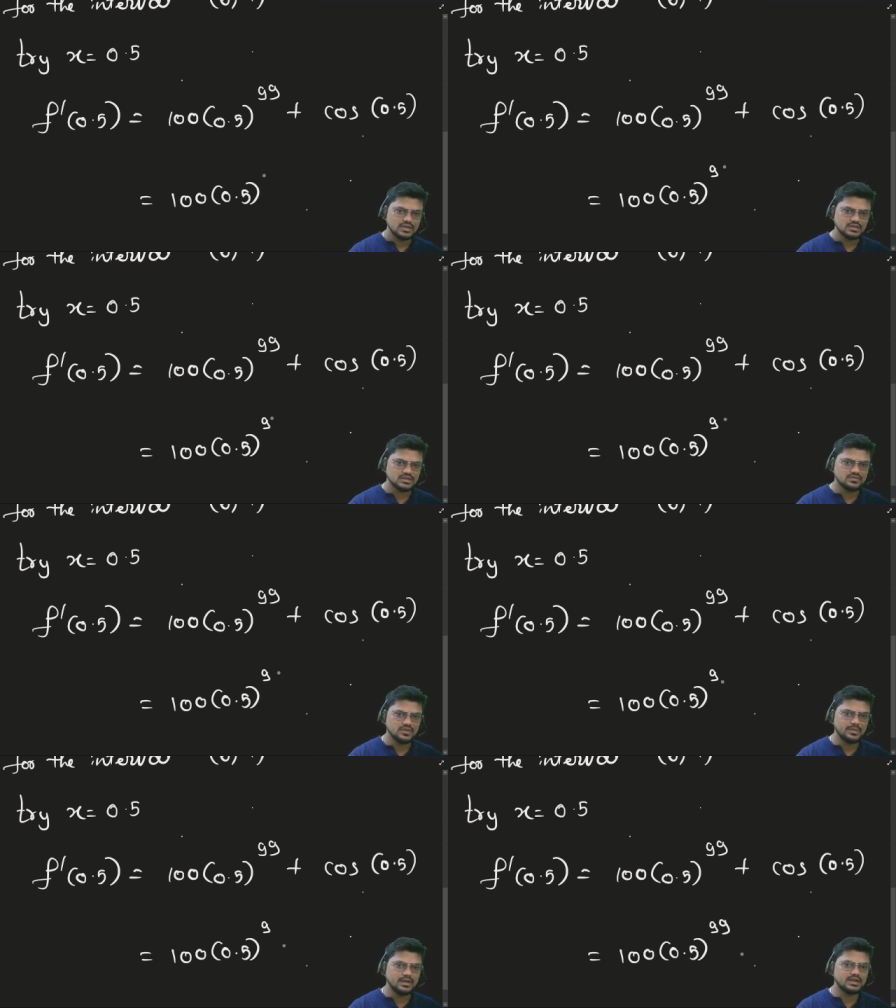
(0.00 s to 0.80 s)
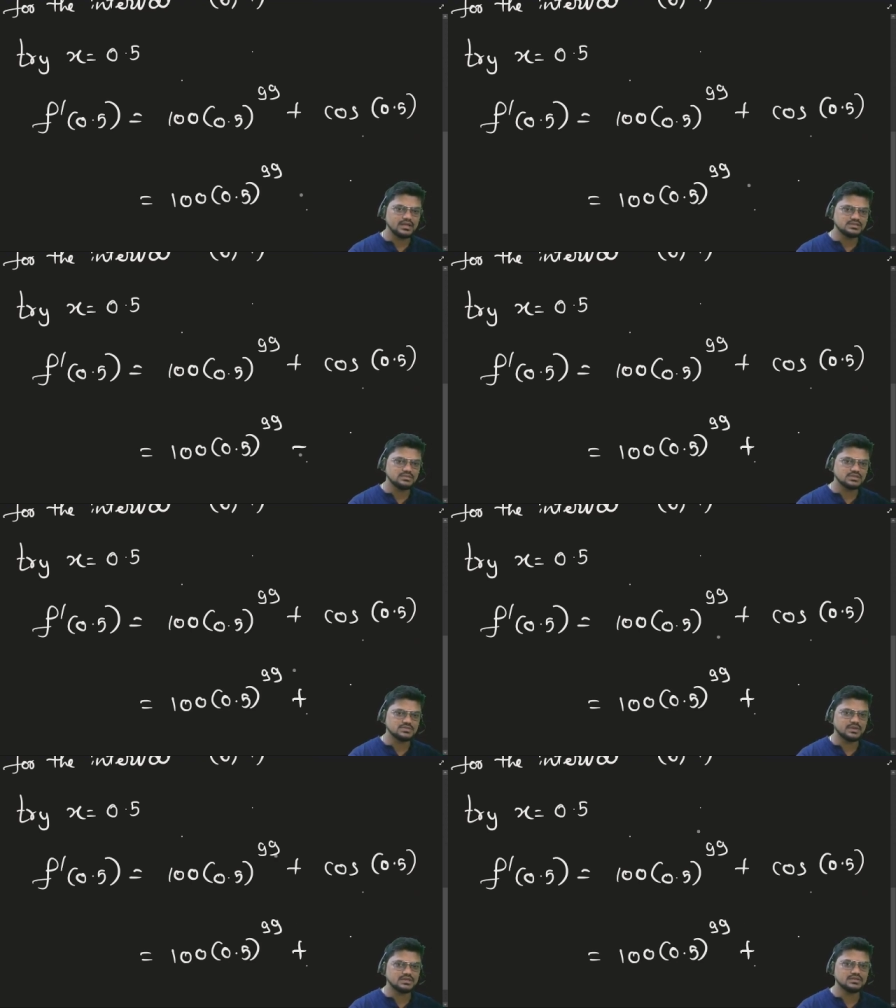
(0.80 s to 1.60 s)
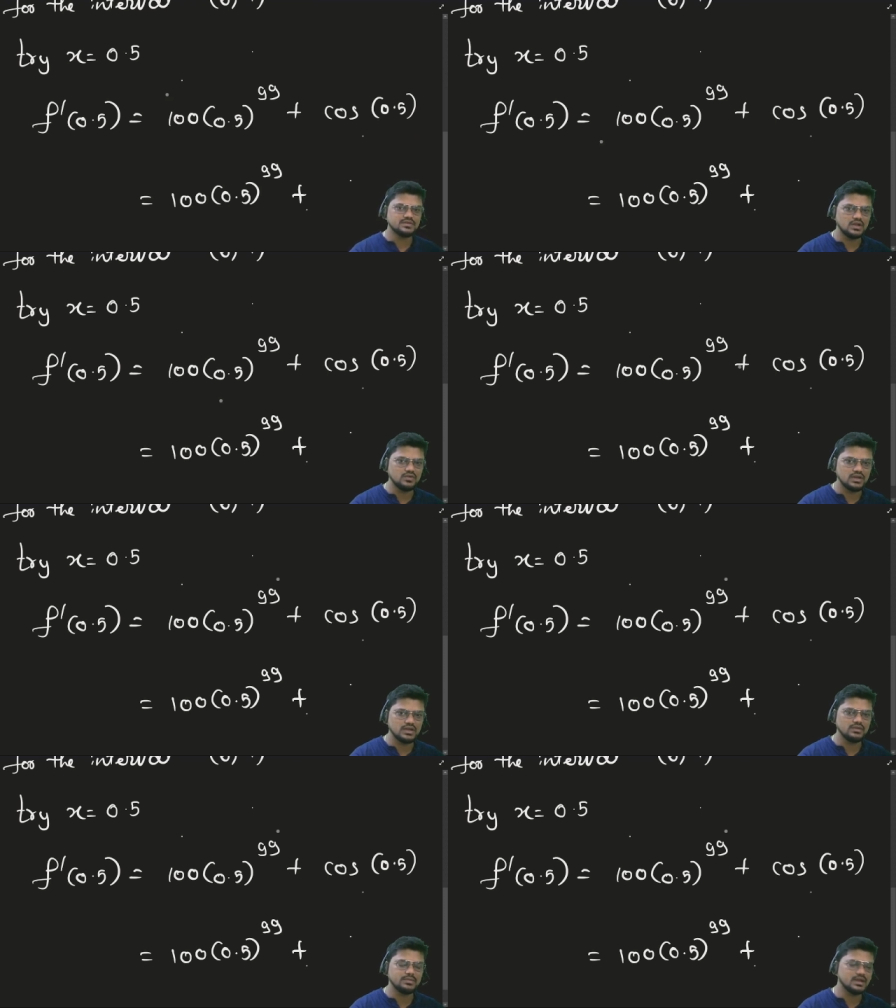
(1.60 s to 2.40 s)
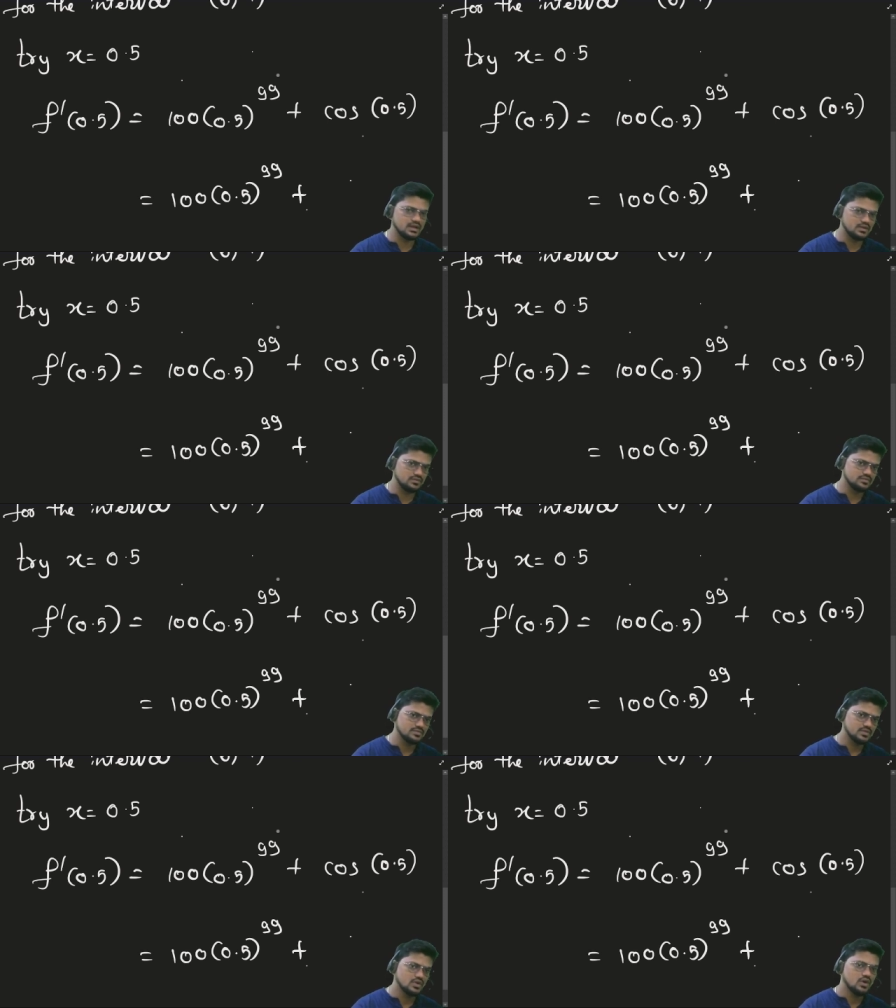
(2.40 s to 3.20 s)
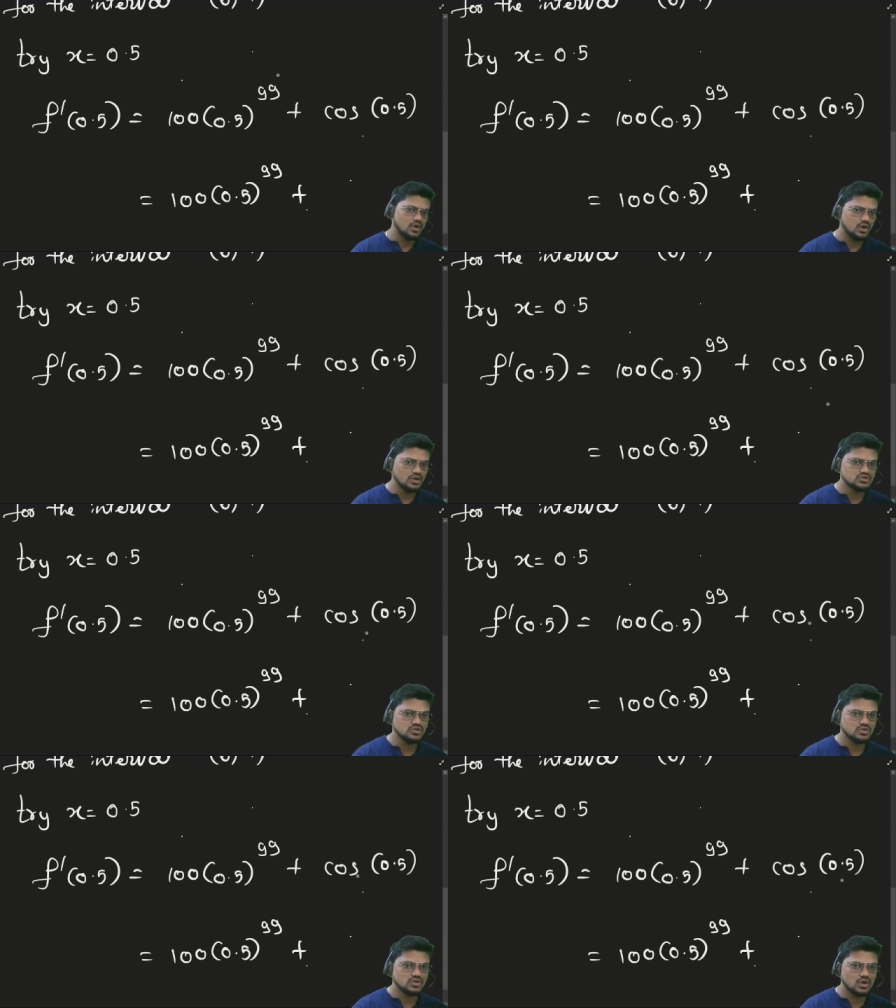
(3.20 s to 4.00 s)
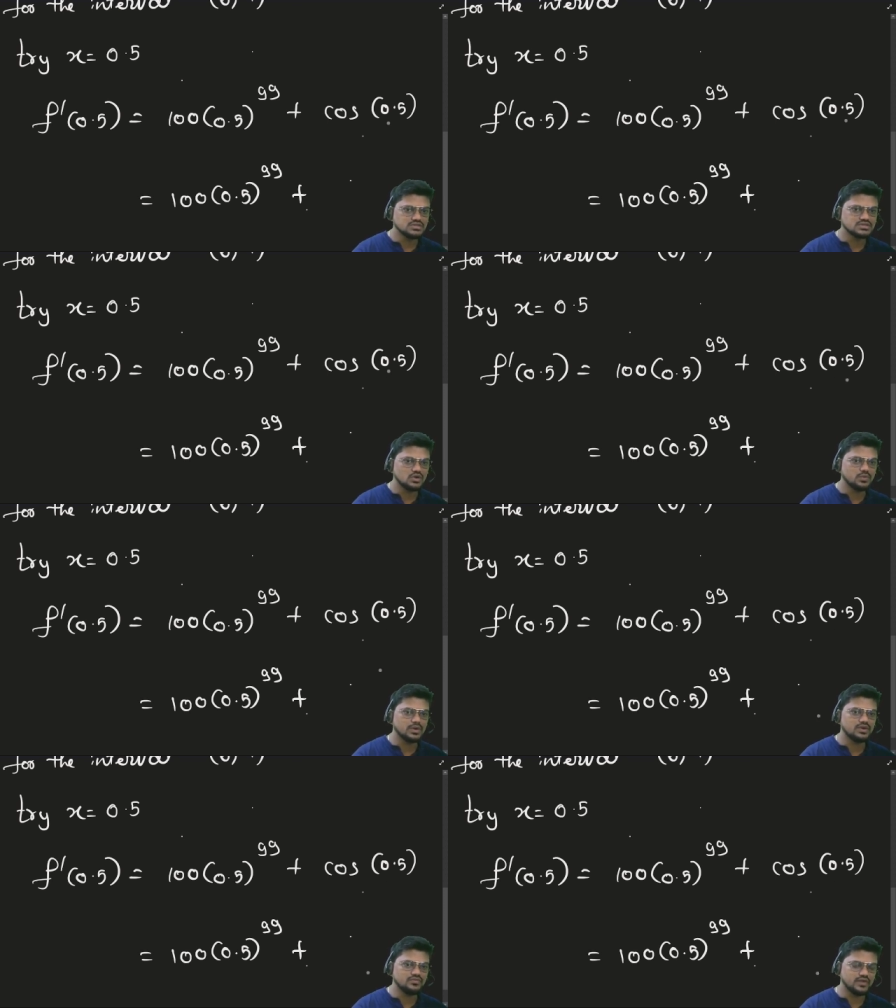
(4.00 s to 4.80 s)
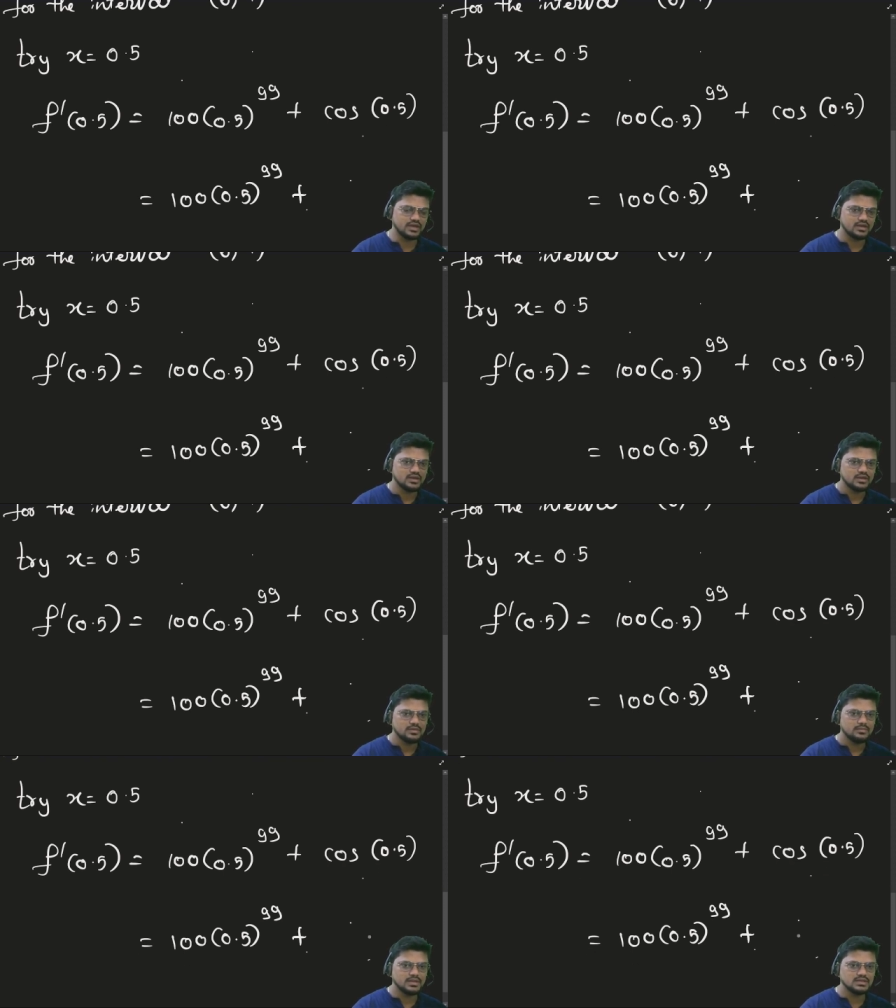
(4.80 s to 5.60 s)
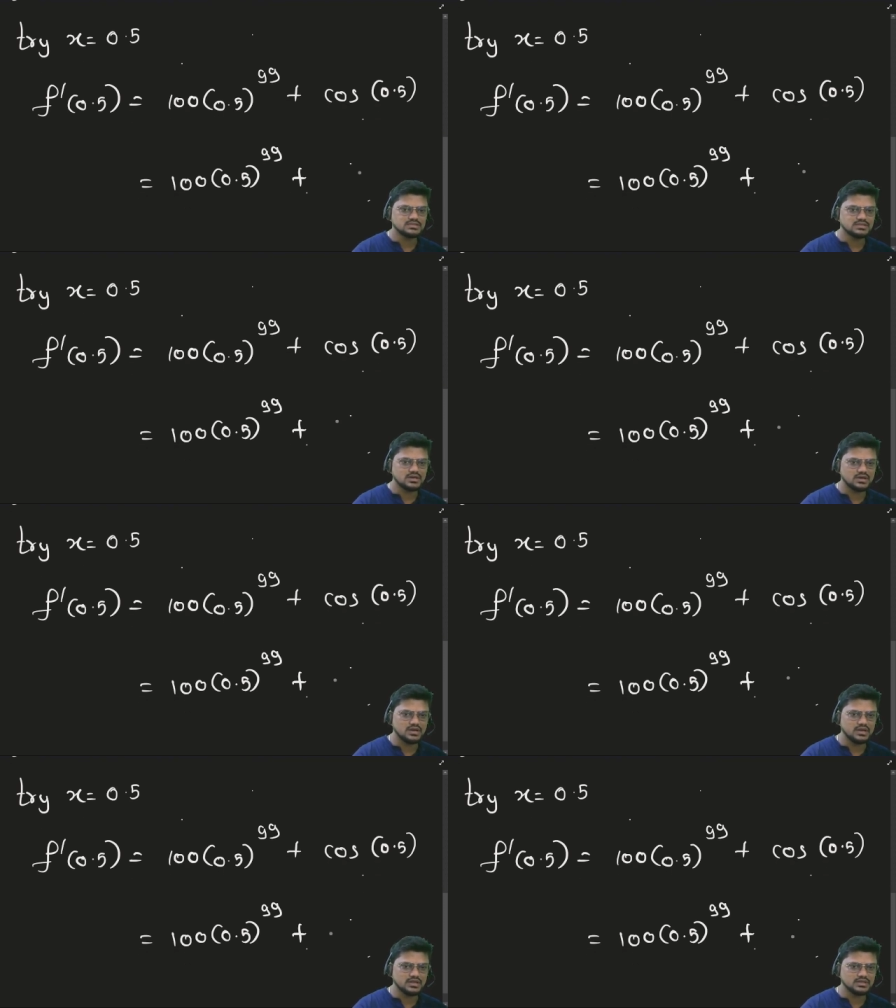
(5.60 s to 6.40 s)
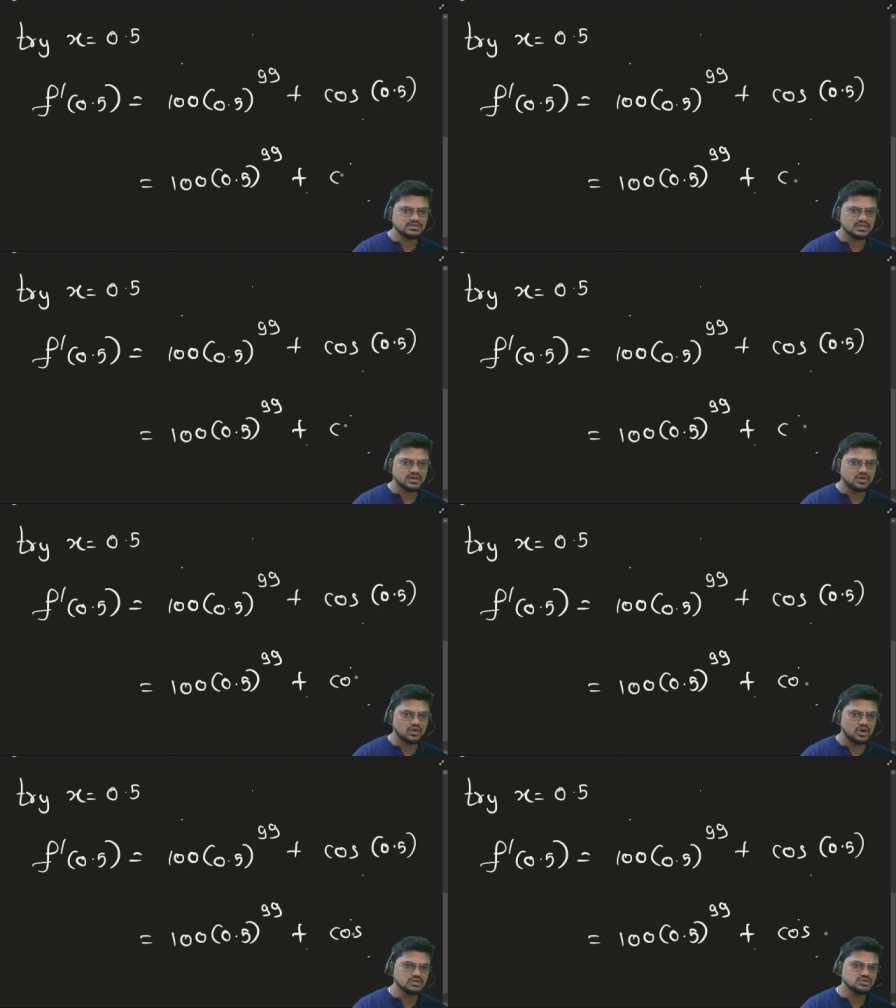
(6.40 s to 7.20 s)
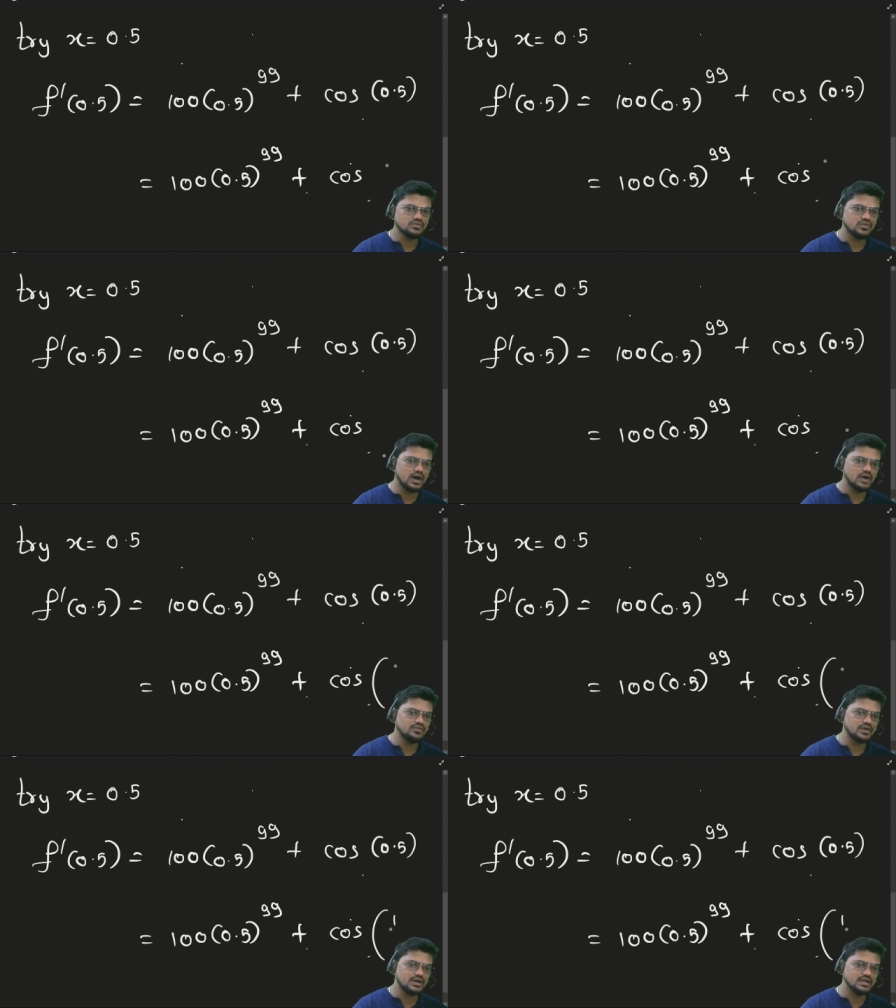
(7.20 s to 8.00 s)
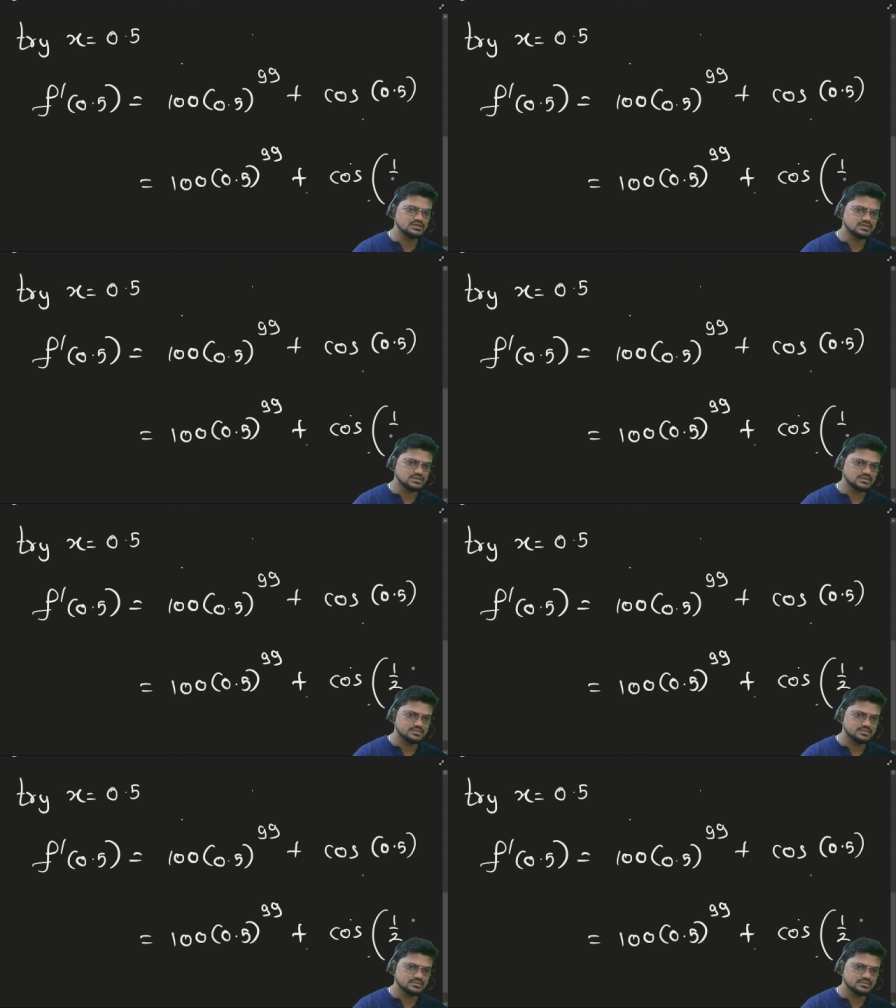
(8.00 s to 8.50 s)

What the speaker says: This will be in decimals, but this value will never be negative. Also, cos 0.5 means it is cos of half radians.